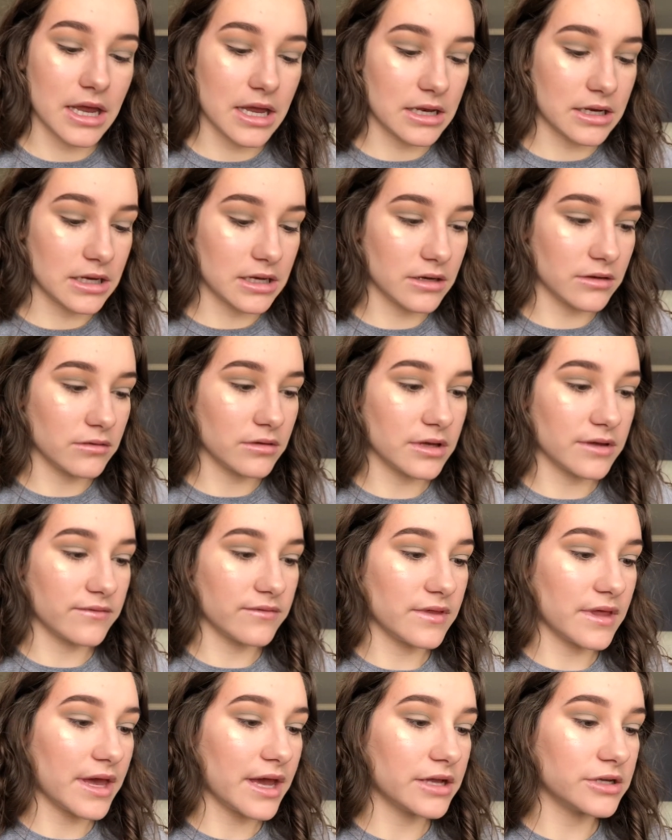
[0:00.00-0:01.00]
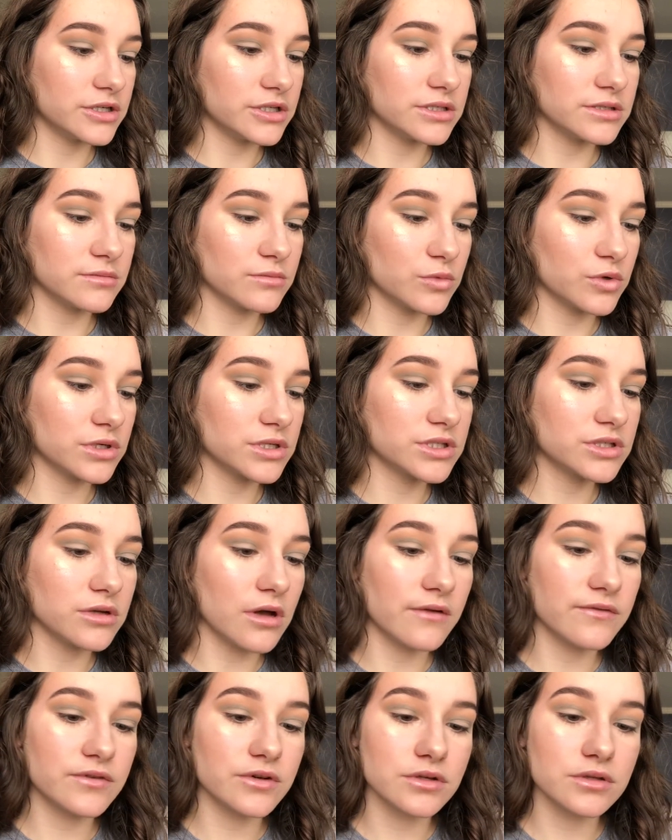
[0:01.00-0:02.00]
and it'll give the edges a more
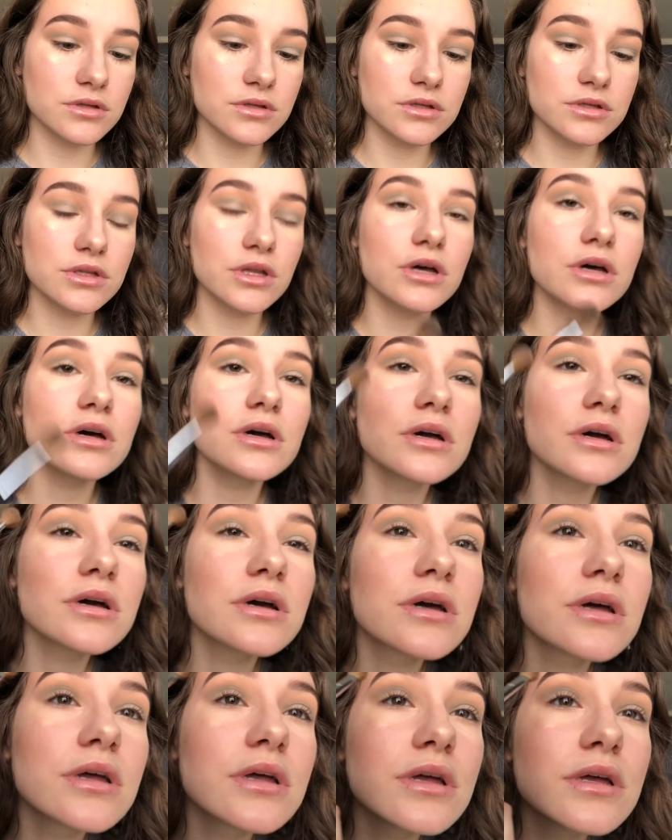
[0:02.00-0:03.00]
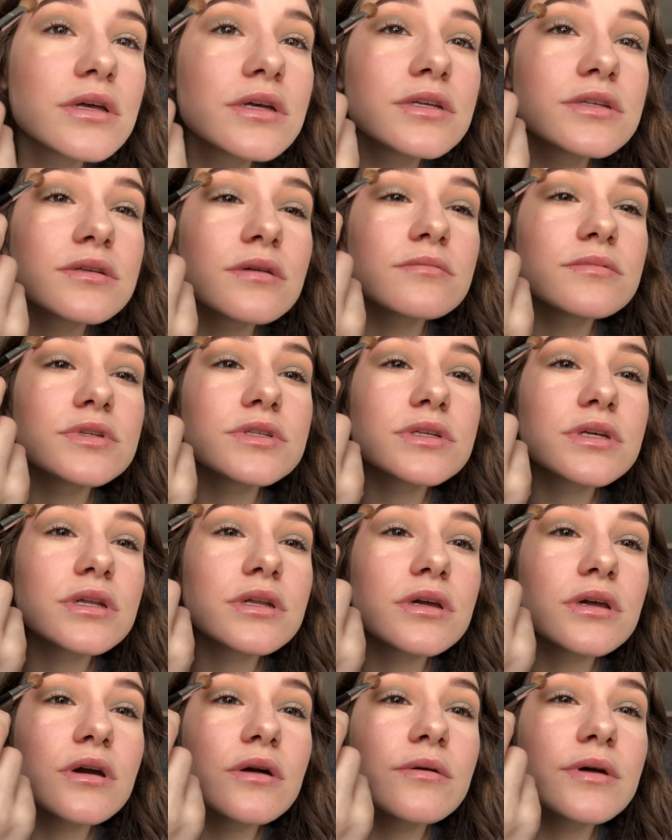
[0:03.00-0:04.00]
softer look. So I'm just
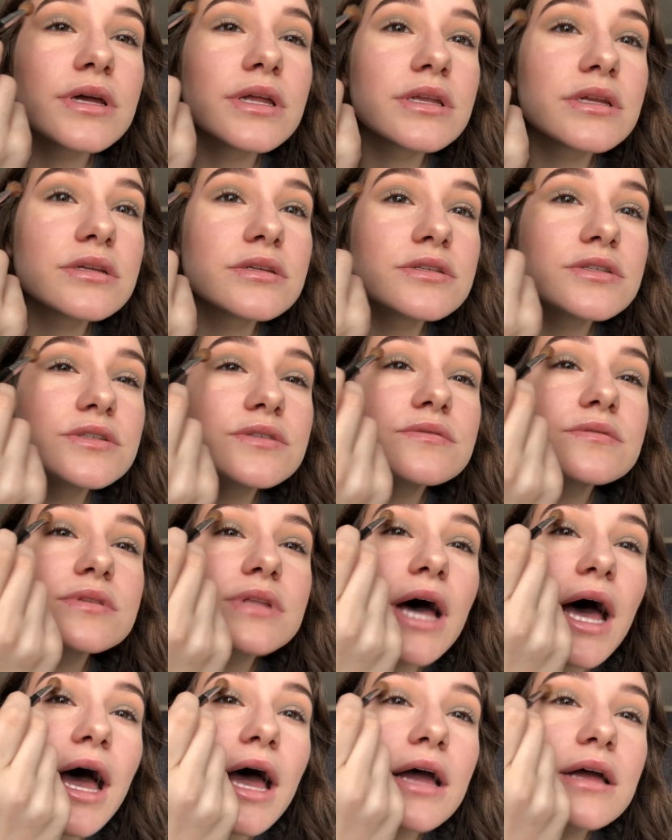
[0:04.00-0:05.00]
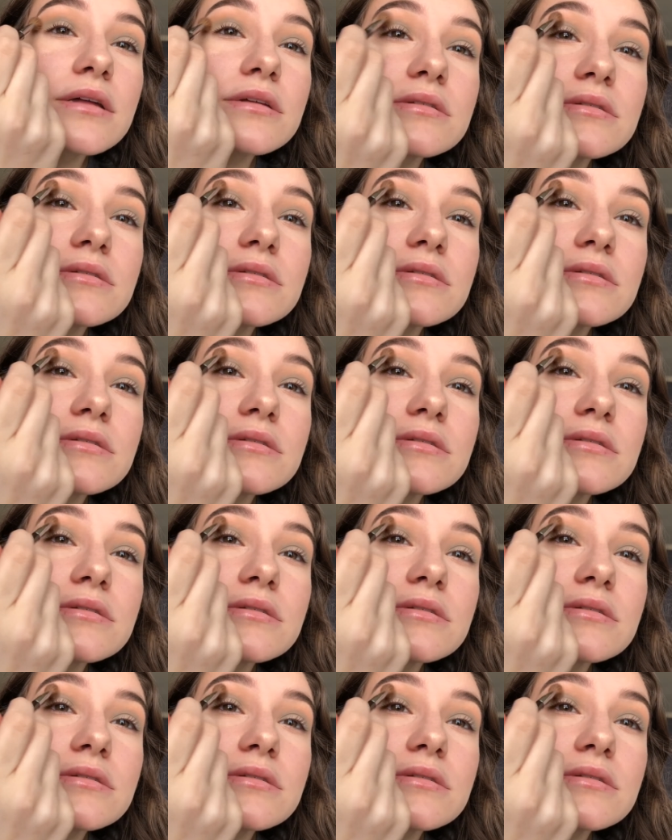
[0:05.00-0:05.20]
gonna go in and do that,